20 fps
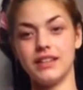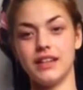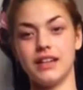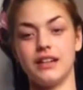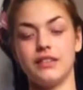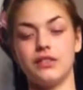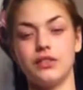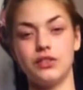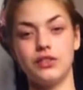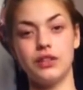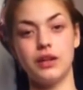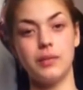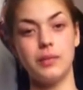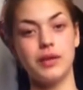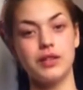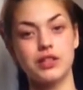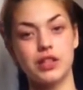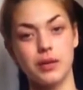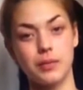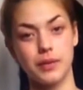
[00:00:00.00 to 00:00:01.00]
and I've got so
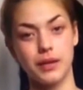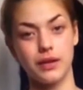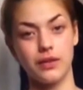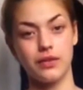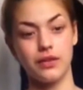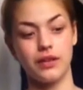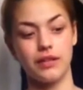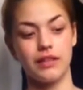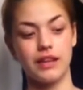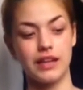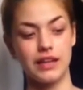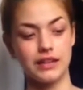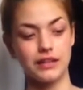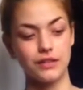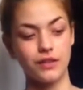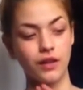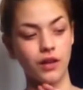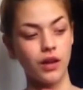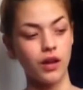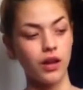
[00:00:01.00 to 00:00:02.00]
much coming on in the
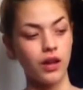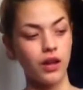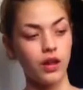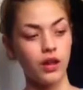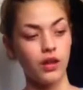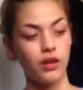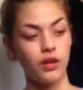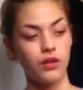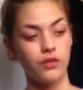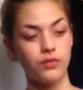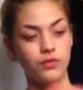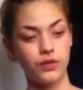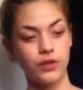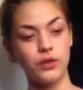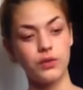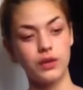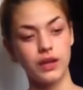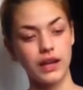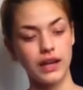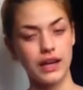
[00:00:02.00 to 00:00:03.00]
next
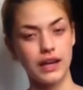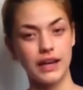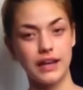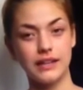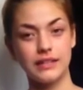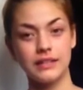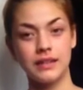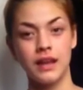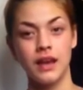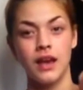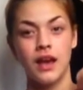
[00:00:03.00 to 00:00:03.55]
few days.